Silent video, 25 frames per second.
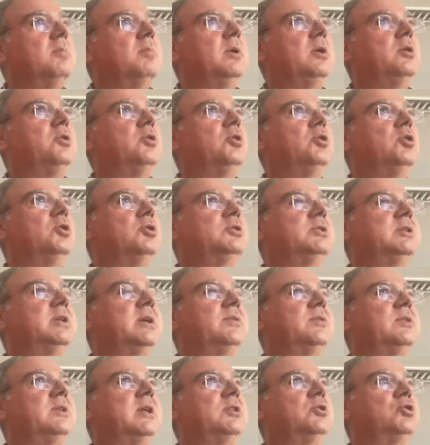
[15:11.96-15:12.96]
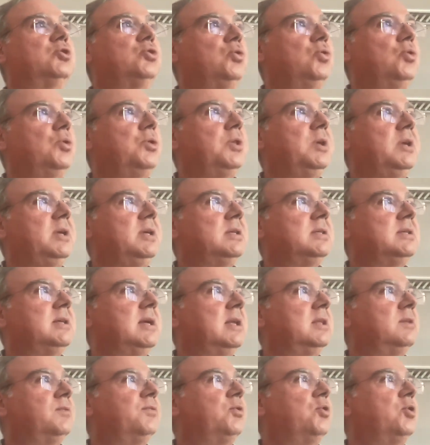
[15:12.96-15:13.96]
because the truth is
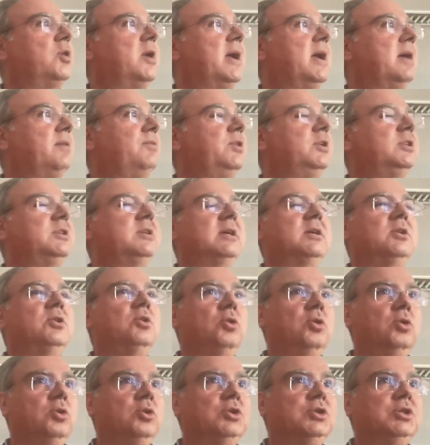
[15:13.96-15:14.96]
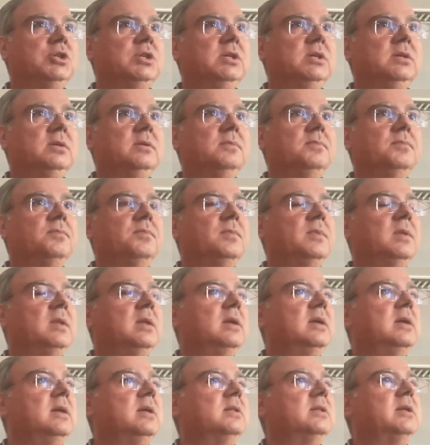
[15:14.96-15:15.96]
that for every technology,
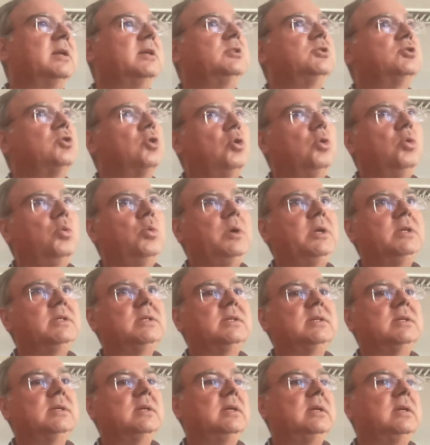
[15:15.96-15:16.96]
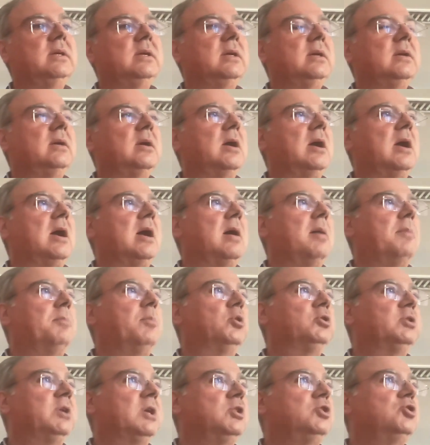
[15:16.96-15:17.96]
there is always
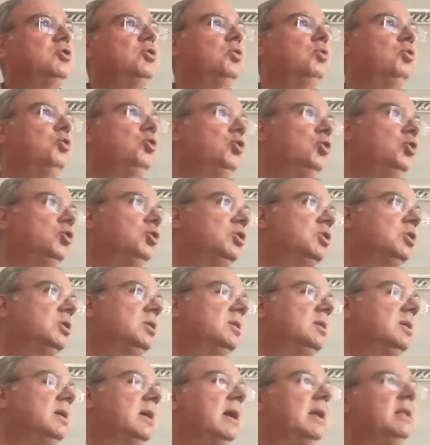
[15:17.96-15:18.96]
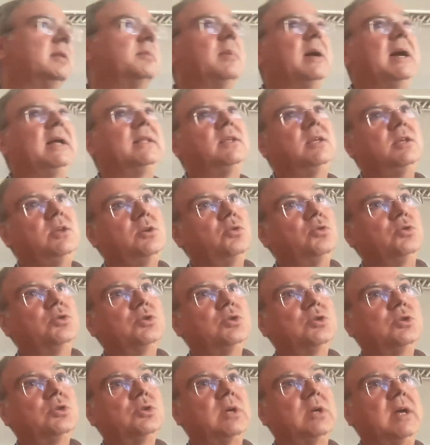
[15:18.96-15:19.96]
potential good and bad
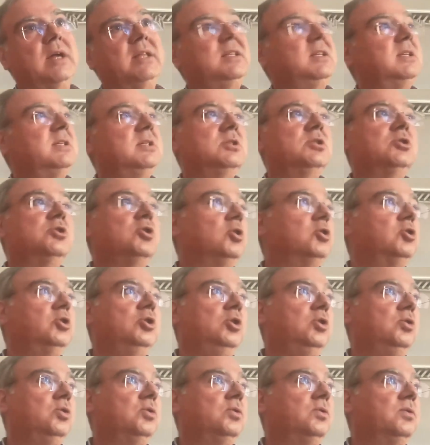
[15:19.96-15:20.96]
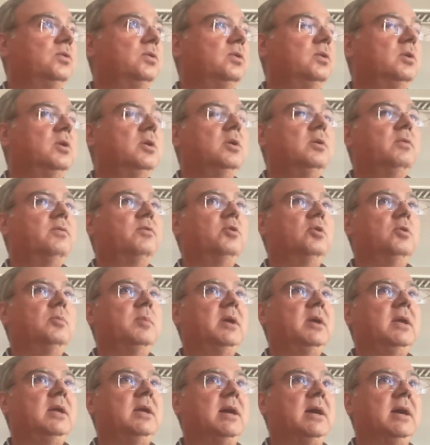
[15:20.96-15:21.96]
use. And this is not new from
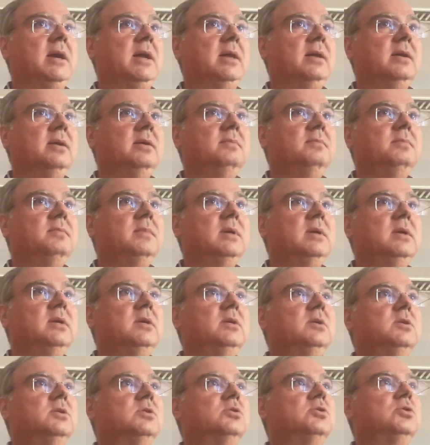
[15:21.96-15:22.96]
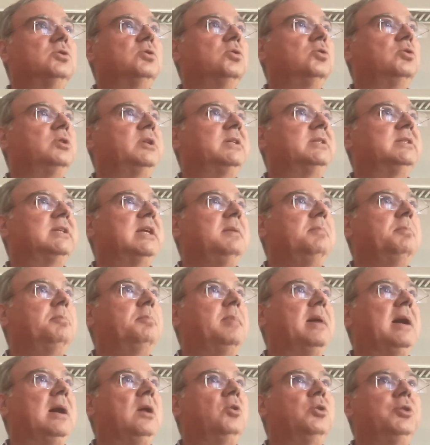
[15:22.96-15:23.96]
AI. Huh? So the same
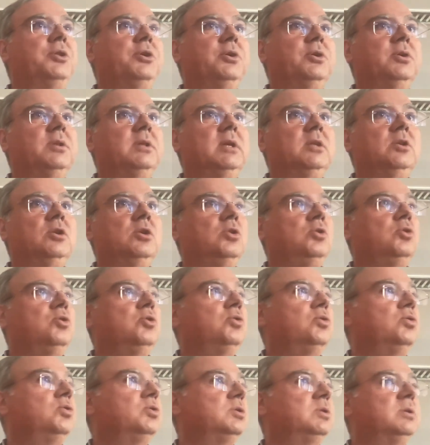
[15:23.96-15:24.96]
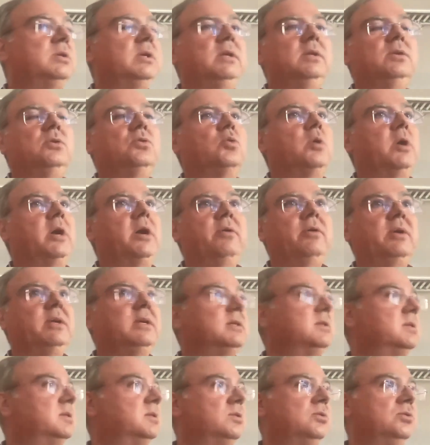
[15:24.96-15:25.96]
powder that you use in
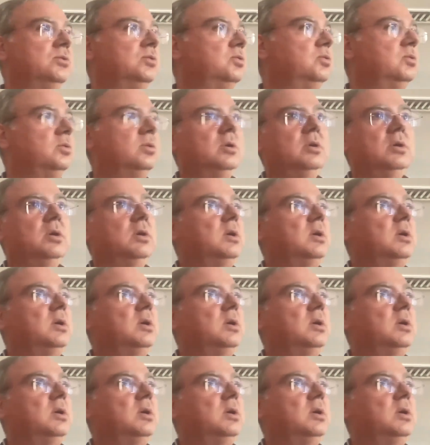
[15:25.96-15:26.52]
queries to